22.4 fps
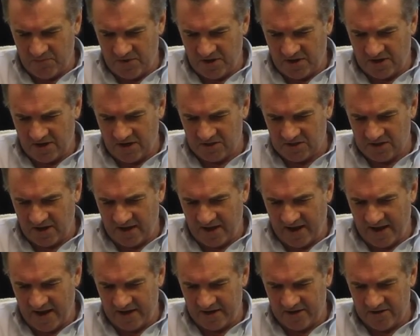because I
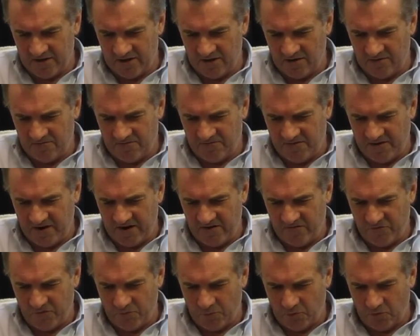had an
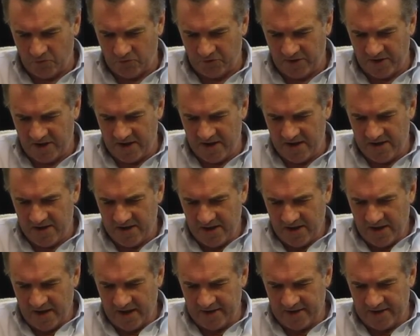unfavorable day